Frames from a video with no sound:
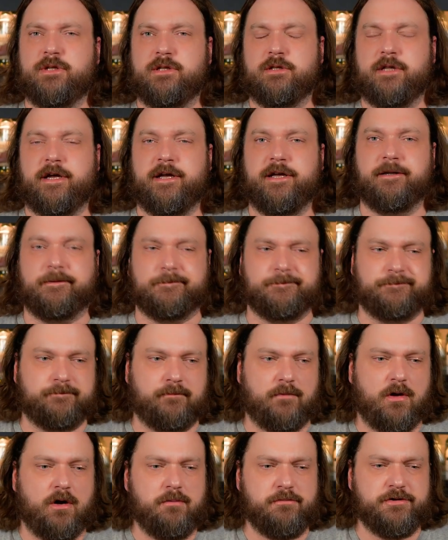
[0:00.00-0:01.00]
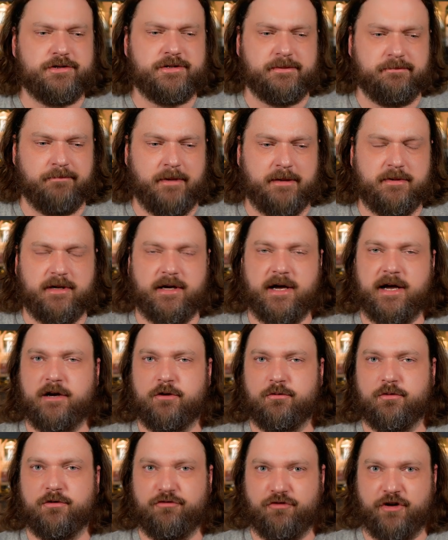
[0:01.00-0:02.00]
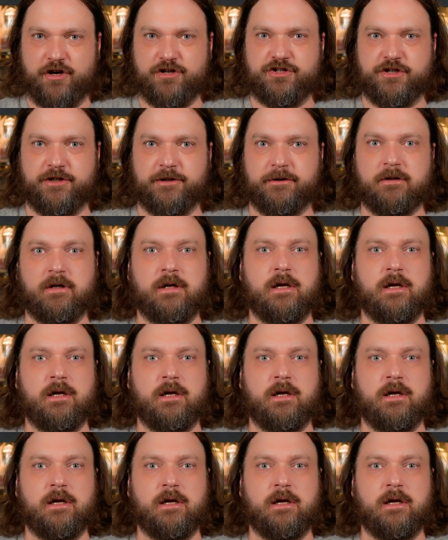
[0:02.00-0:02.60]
light, almost maybe kind of refreshing.